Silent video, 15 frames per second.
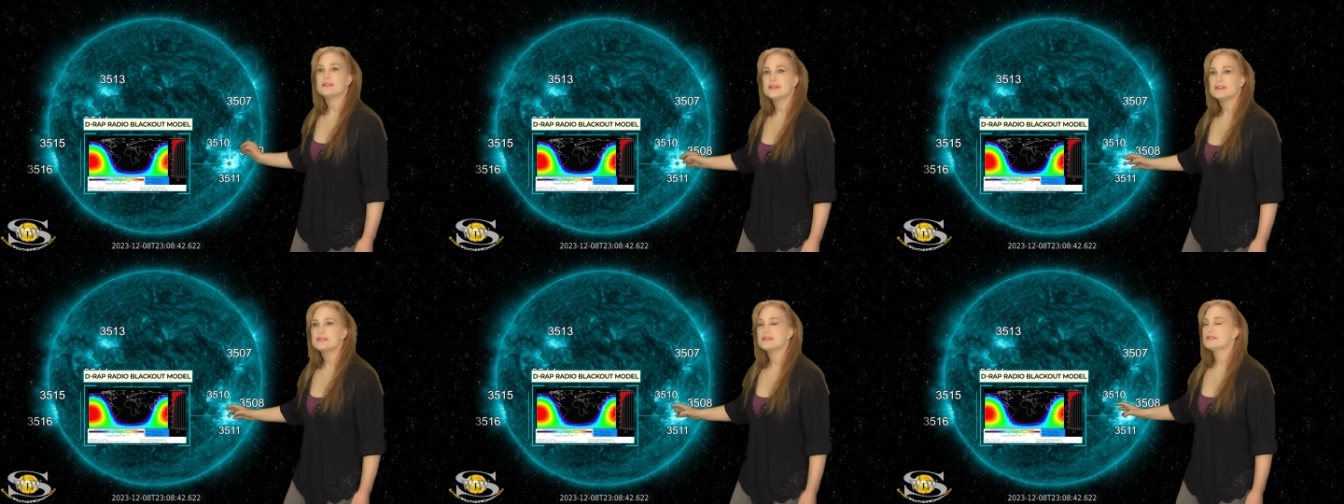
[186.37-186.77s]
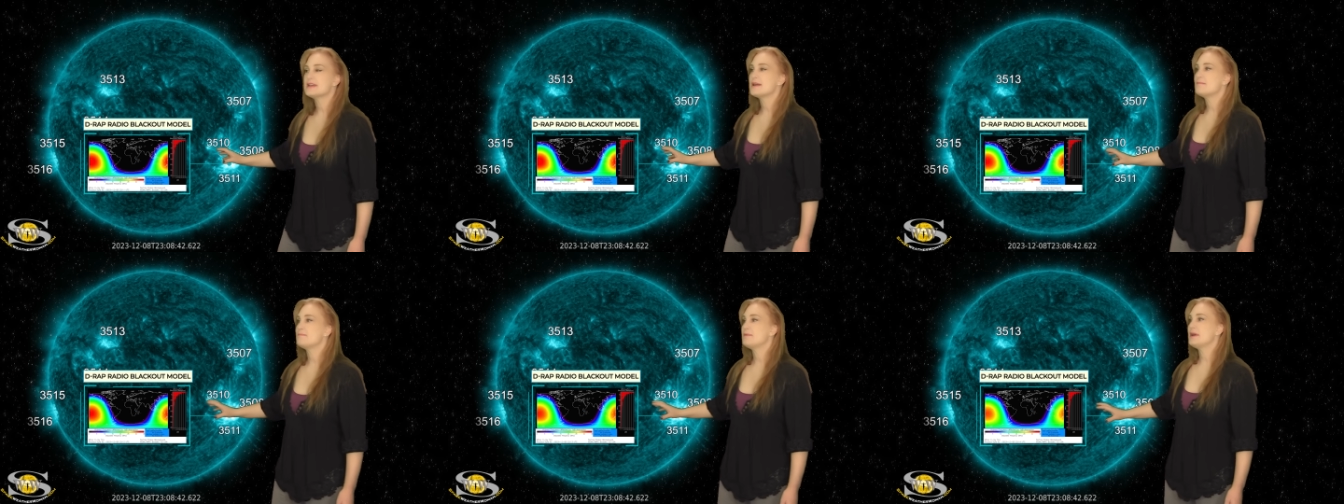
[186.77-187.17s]
This is
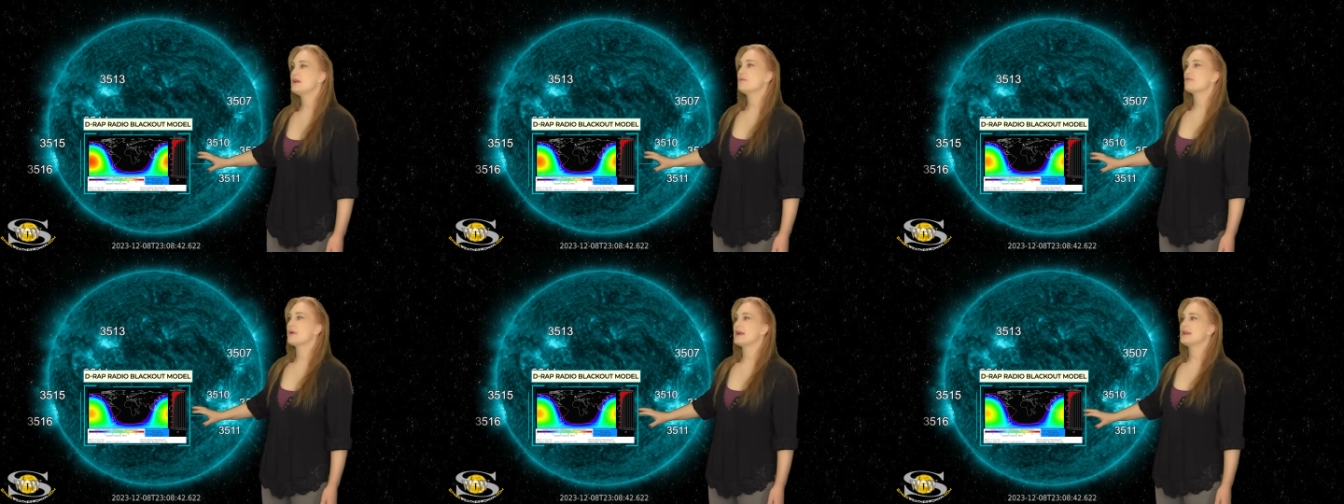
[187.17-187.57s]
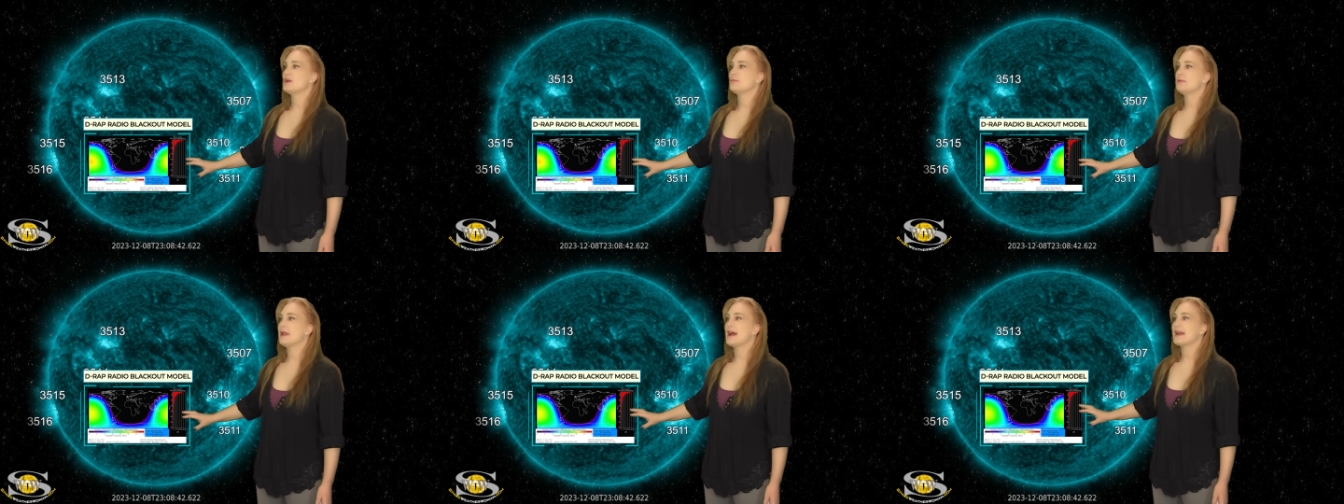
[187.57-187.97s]
a big
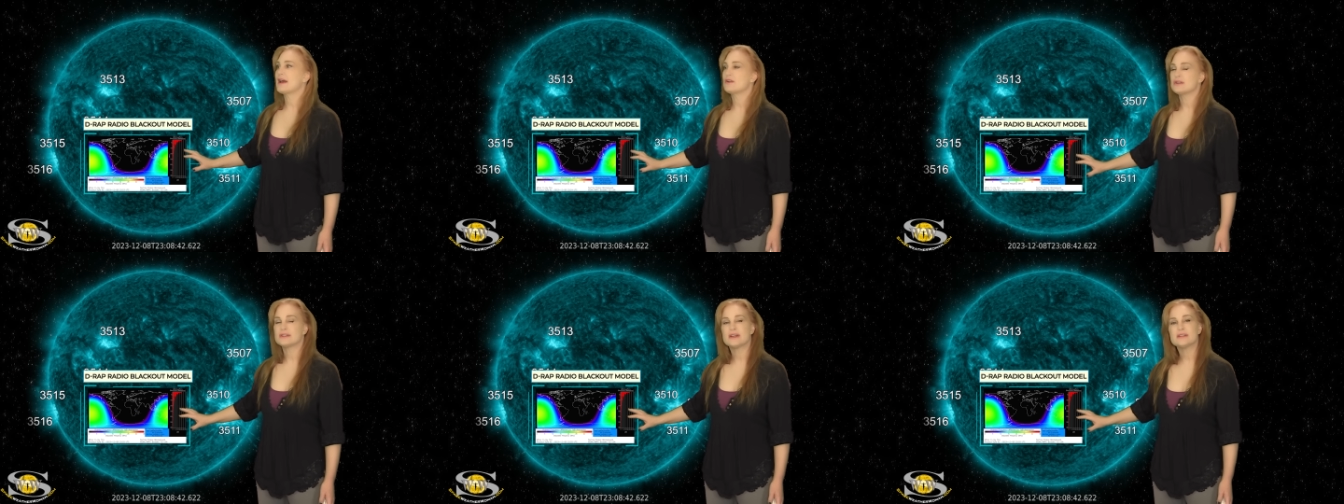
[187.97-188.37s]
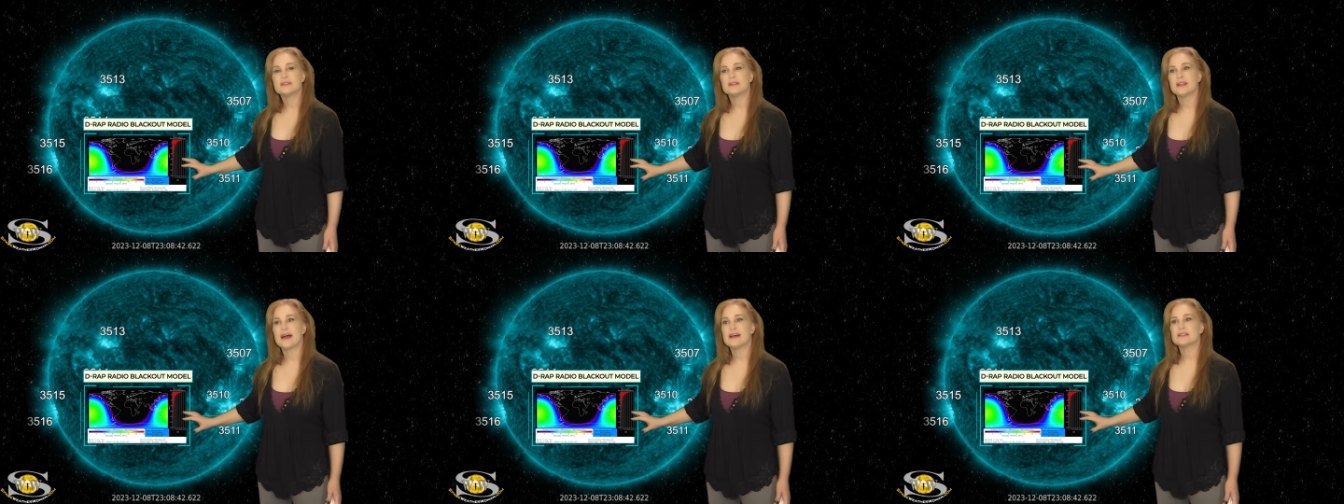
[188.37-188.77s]
radio blackout. It
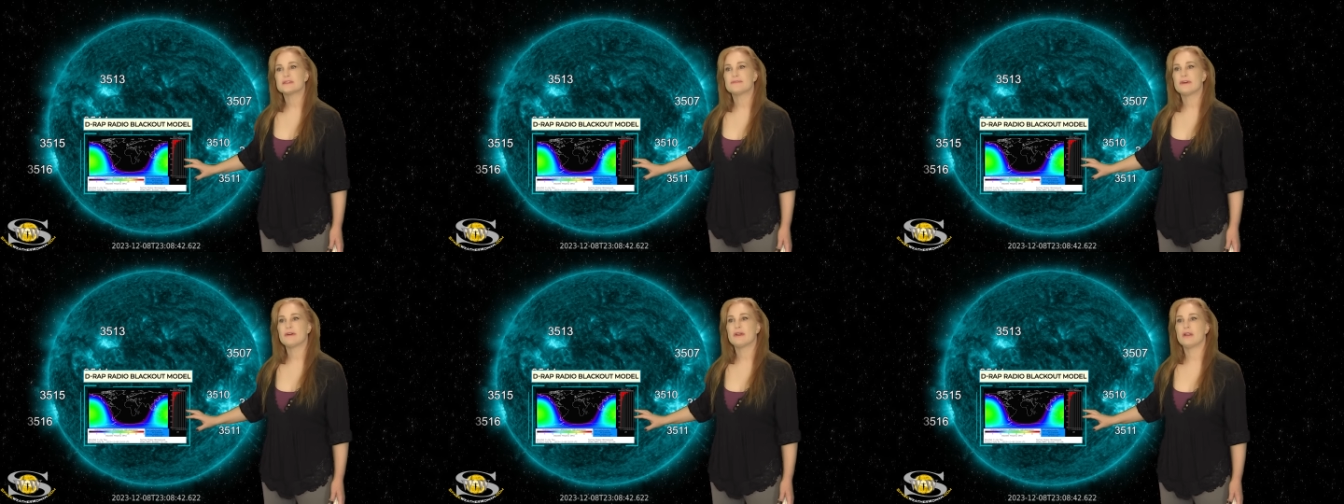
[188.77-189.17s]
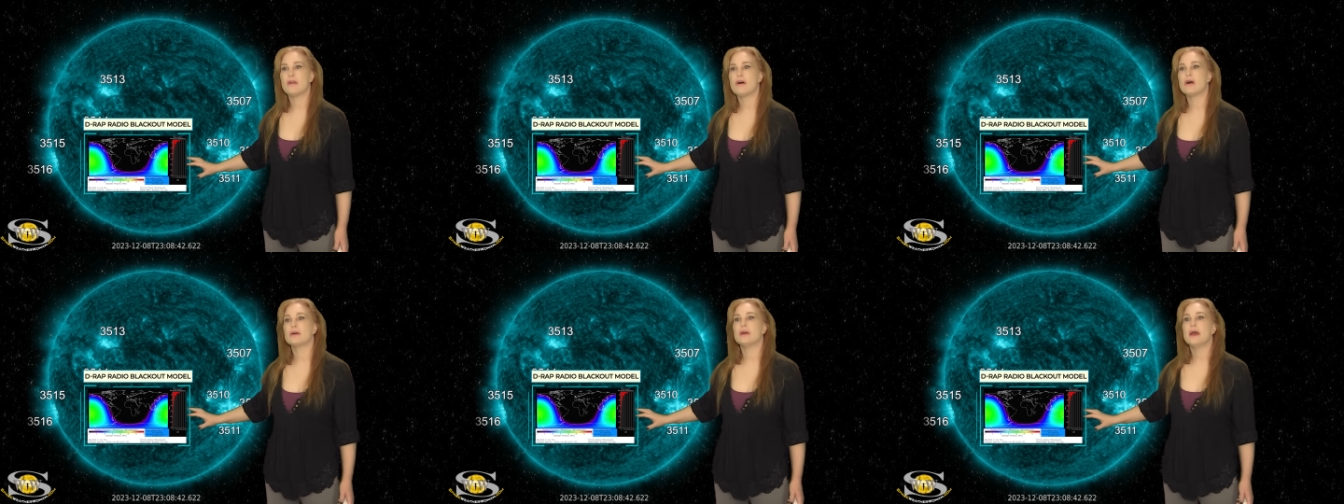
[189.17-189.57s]
doesn't last very
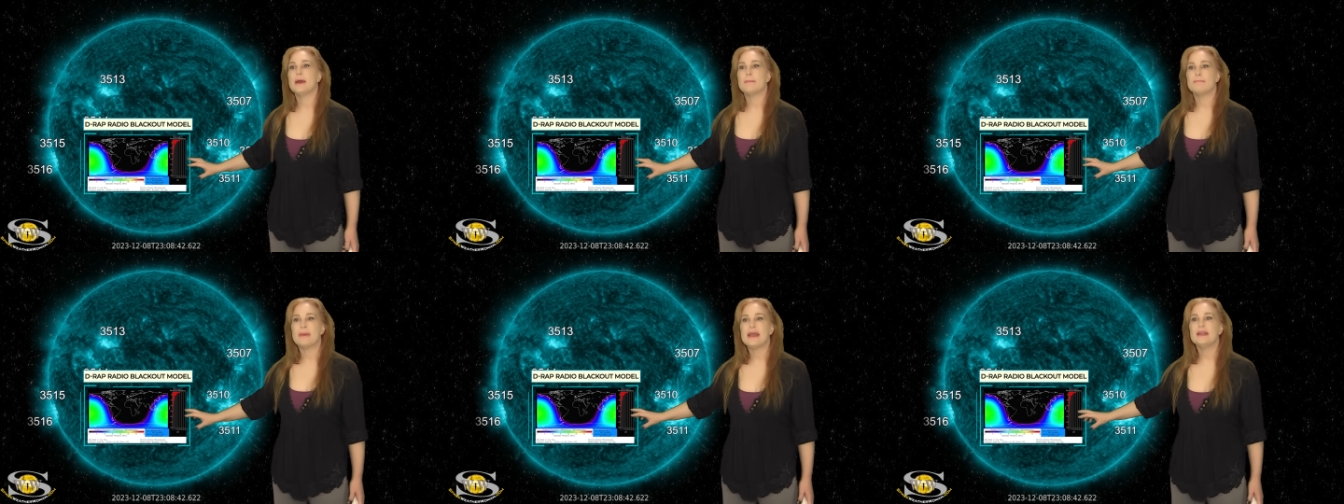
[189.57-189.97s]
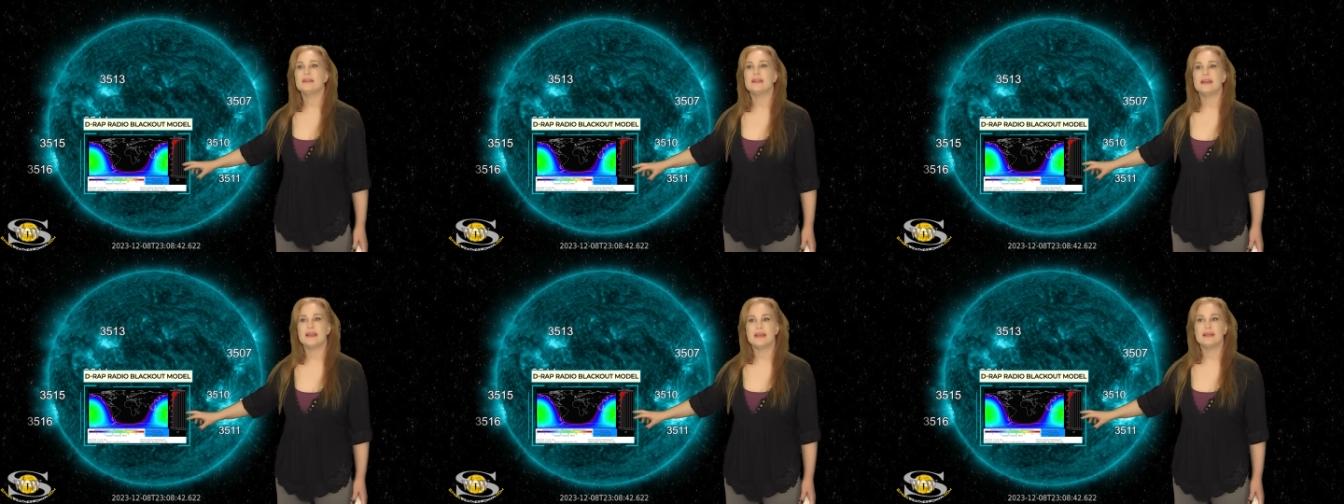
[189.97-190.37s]
long,
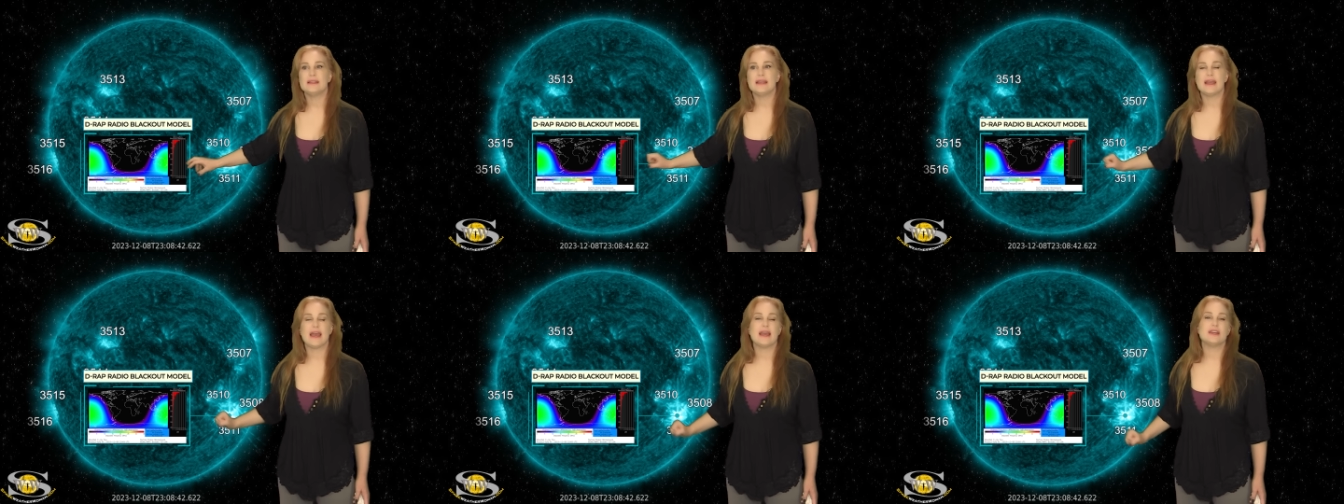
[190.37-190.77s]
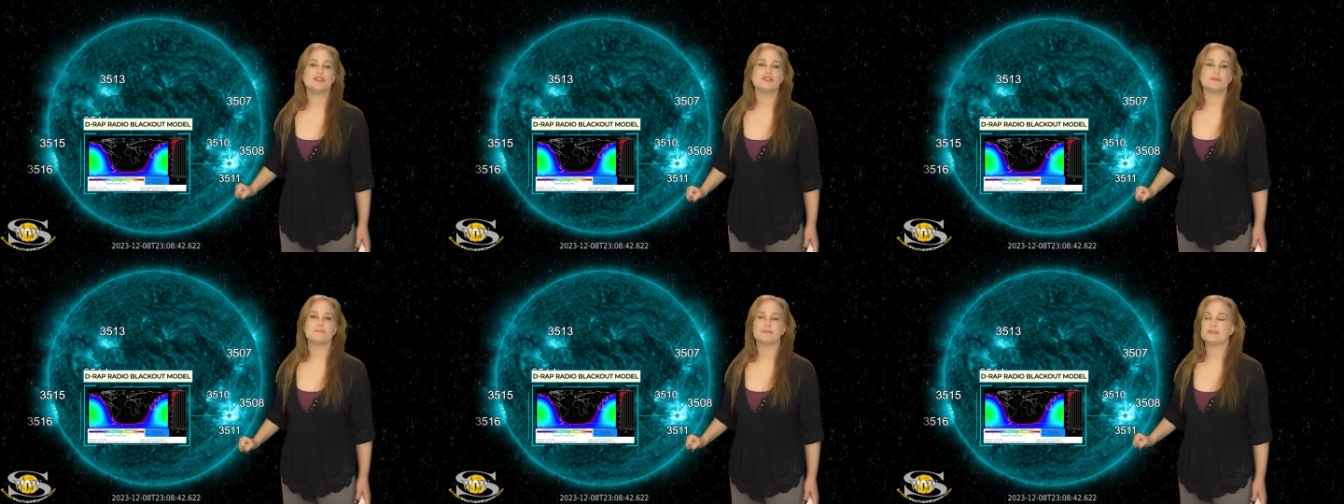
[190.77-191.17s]
mainly in the
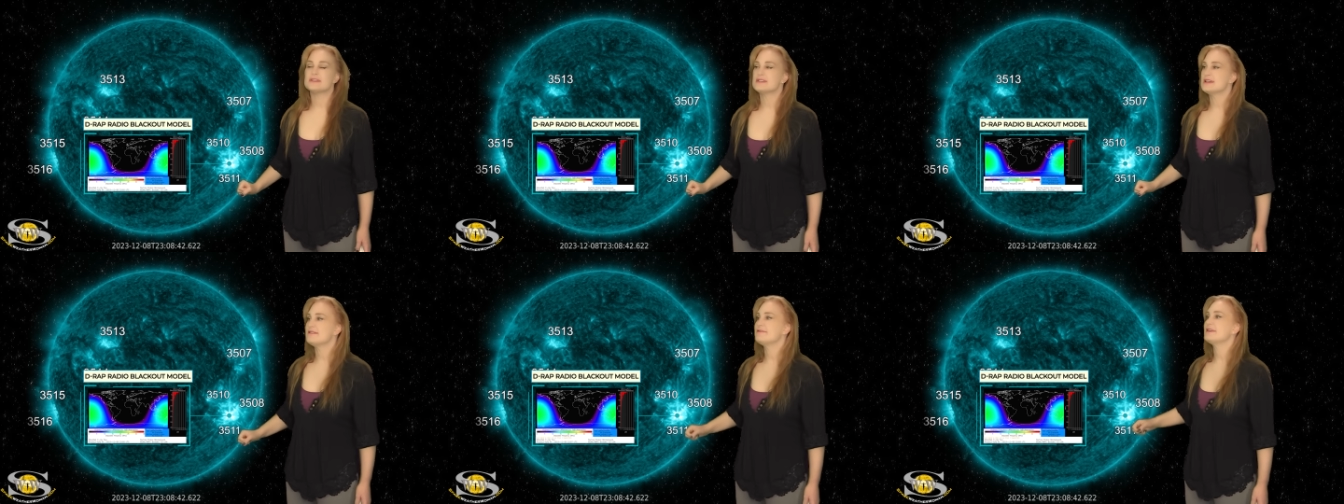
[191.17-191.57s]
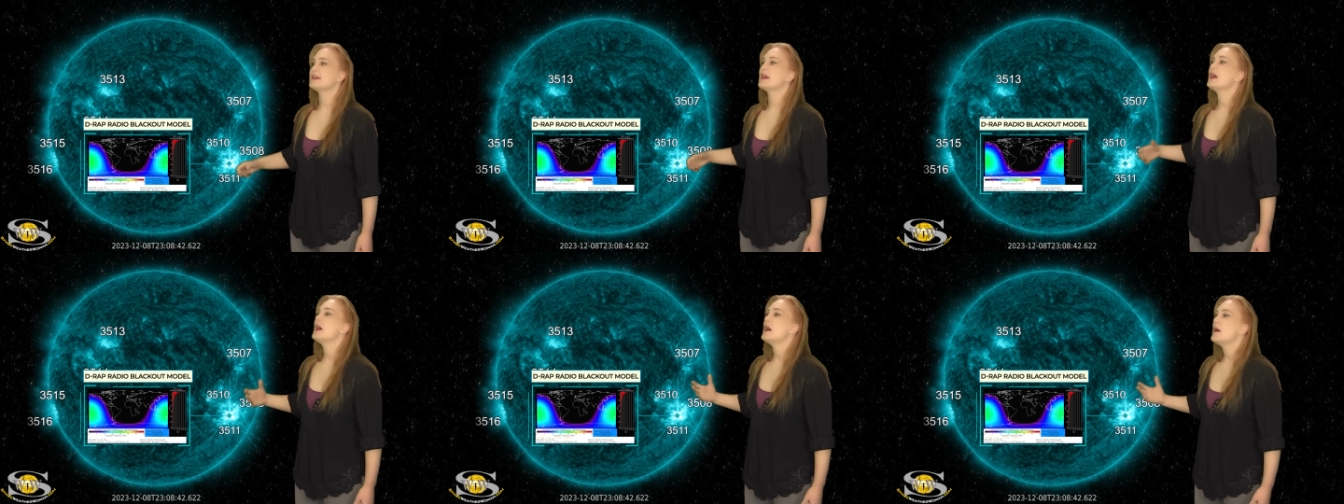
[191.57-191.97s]
Asian
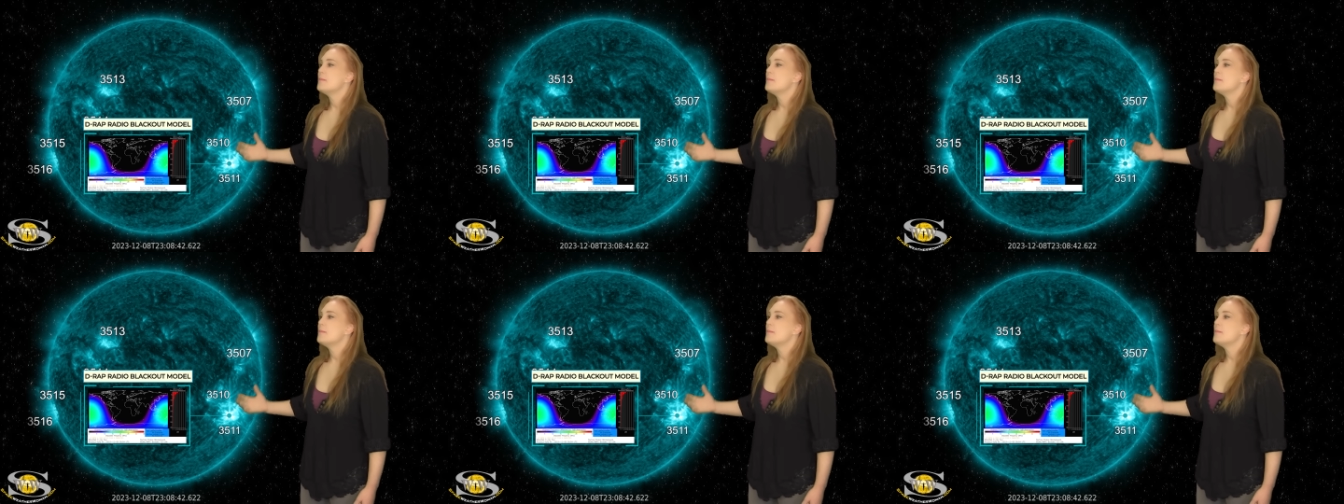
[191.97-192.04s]
Pacific.